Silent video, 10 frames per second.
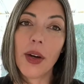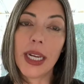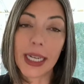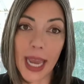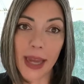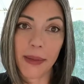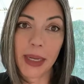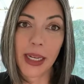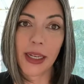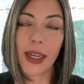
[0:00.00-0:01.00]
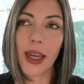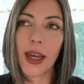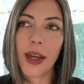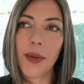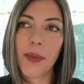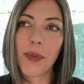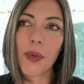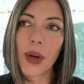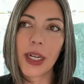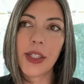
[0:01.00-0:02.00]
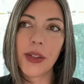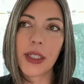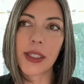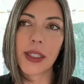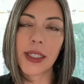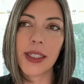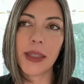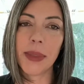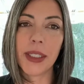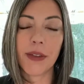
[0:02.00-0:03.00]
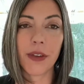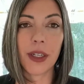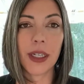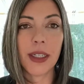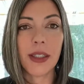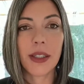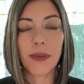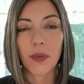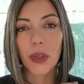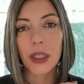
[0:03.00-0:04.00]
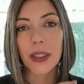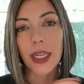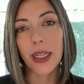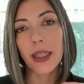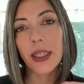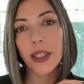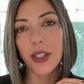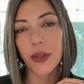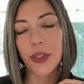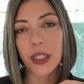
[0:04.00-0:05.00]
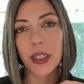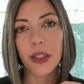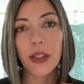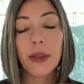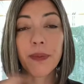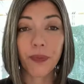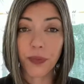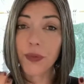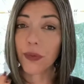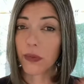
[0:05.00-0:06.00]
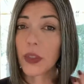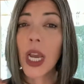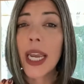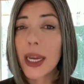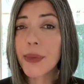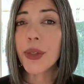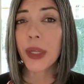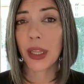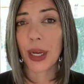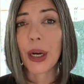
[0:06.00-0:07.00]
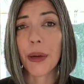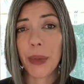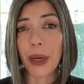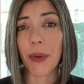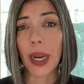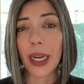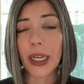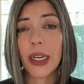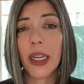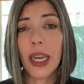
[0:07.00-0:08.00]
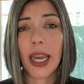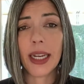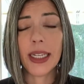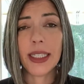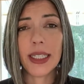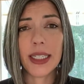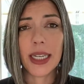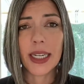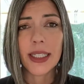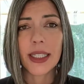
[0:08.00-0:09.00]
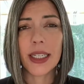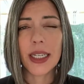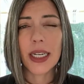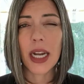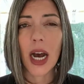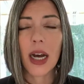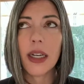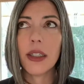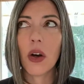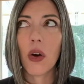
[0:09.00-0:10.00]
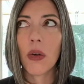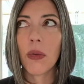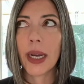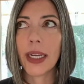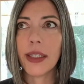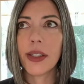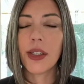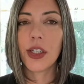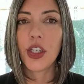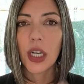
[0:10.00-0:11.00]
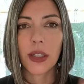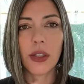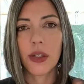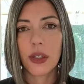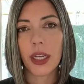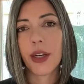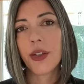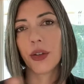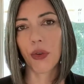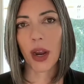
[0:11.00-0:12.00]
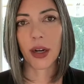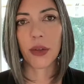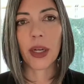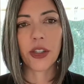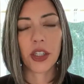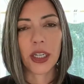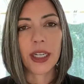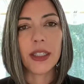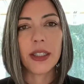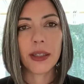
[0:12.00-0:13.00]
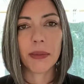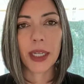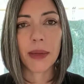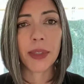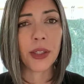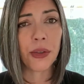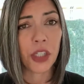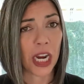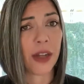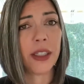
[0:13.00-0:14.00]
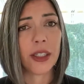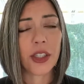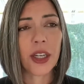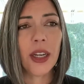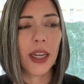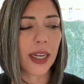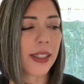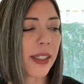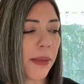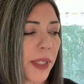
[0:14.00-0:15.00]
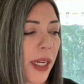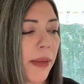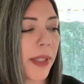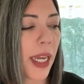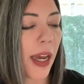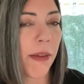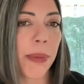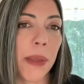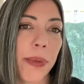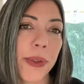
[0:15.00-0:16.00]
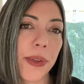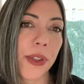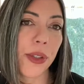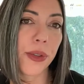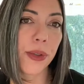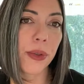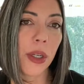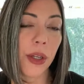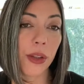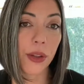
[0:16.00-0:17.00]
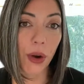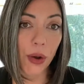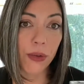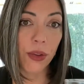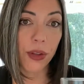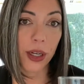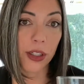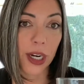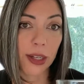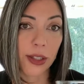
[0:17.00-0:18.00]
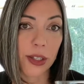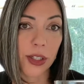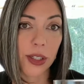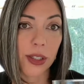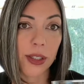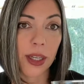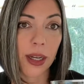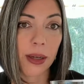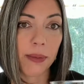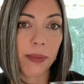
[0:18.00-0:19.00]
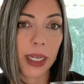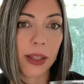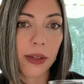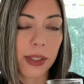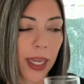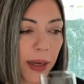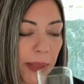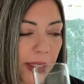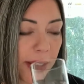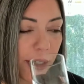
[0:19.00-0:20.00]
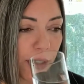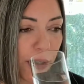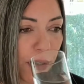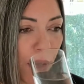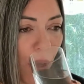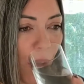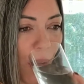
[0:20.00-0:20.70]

ketamine, what I do that's a teensy bit different is in the psycholytic doses, I am doing therapy, right? And it is not always just like Socratic questioning. Sometimes I do challenge. And sometimes I have people do their own thought challenges in those ketamine sessions.